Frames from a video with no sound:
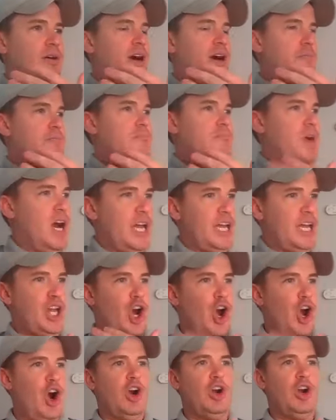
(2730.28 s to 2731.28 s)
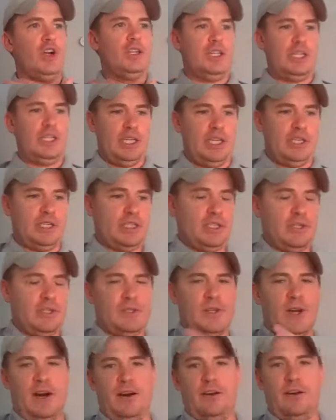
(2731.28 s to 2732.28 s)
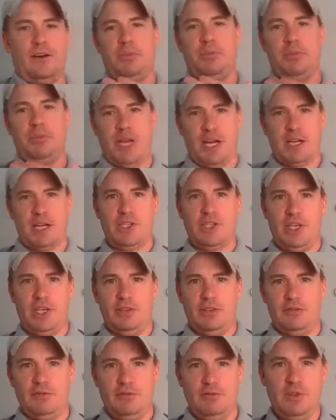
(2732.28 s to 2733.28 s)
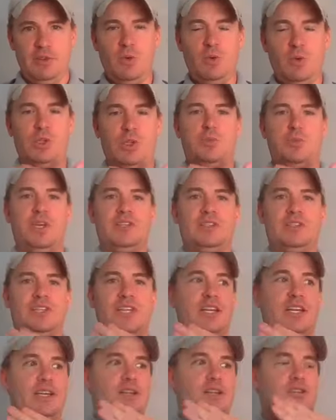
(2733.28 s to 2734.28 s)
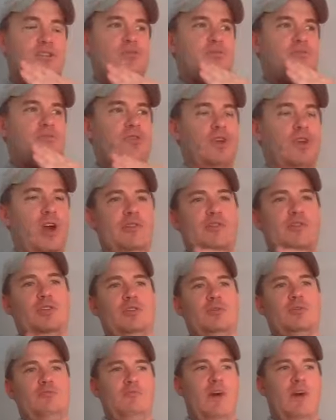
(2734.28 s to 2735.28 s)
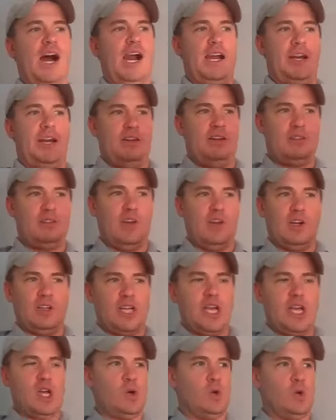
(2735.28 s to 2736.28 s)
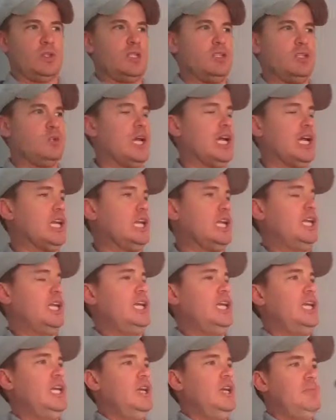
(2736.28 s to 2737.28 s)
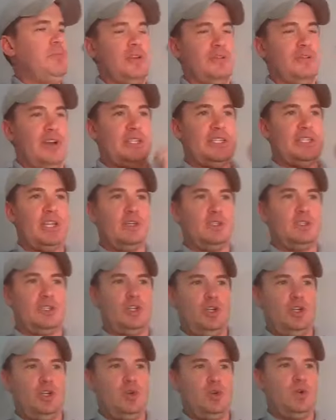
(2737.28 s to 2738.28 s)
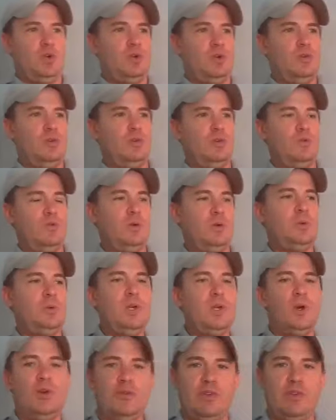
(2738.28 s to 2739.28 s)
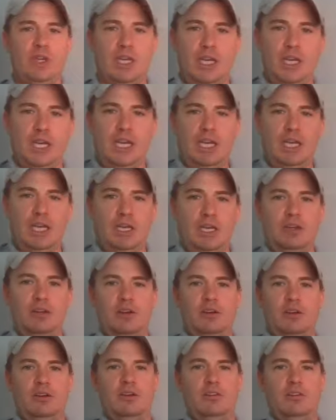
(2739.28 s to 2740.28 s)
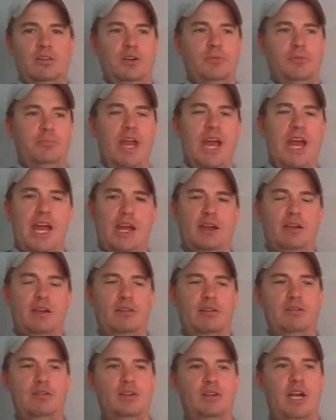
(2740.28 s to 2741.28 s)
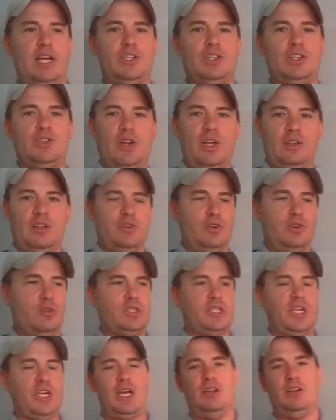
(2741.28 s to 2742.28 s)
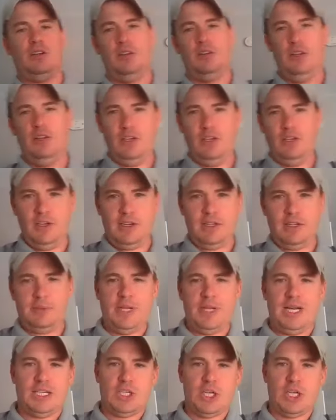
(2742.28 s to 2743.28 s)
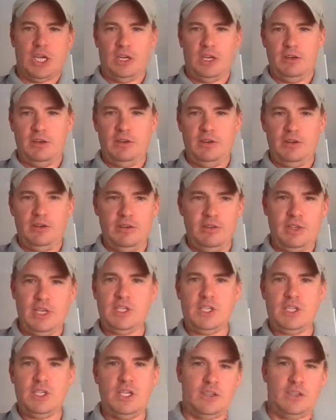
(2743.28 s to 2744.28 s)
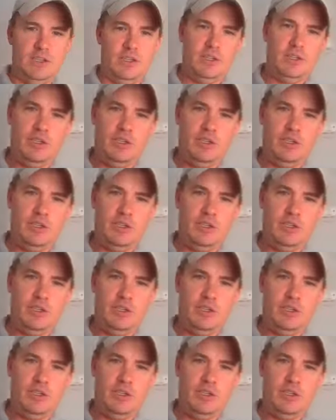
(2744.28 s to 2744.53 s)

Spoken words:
my car lease is on the blockchain, which means that it is forever mine as long as I hold it, right? But if I sell it to you, well, we don't even need a bank. I just transfer you the title on the blockchain. That's it.